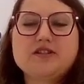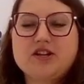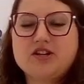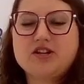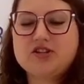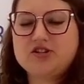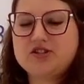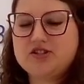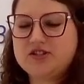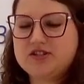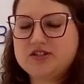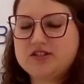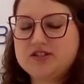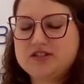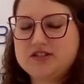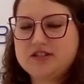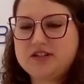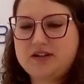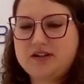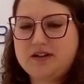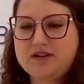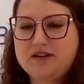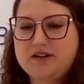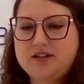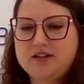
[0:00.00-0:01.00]

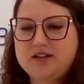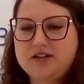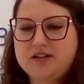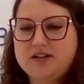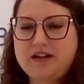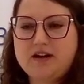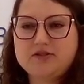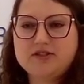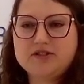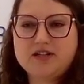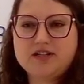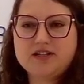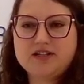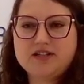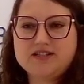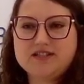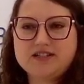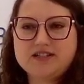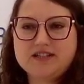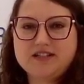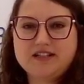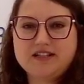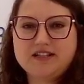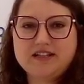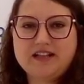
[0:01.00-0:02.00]
stations
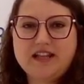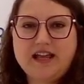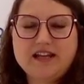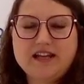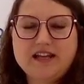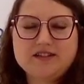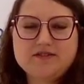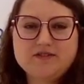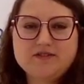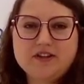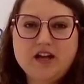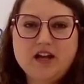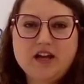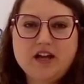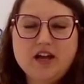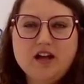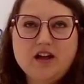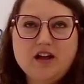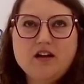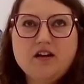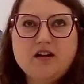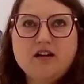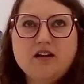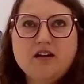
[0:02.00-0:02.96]
nowadays in Latvia,